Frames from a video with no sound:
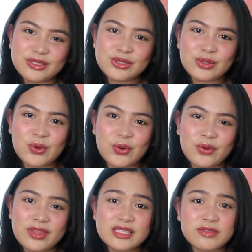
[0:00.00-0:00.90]

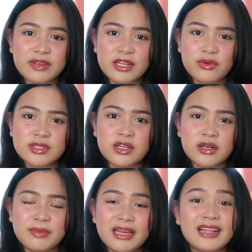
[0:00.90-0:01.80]
So this video is
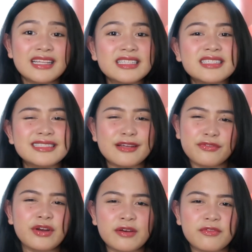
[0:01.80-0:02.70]
gonna be a little
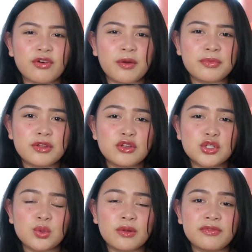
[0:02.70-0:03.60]
different from the
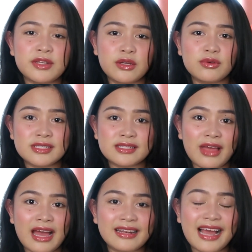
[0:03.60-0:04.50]
usual videos
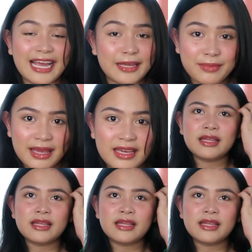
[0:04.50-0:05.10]
that I make.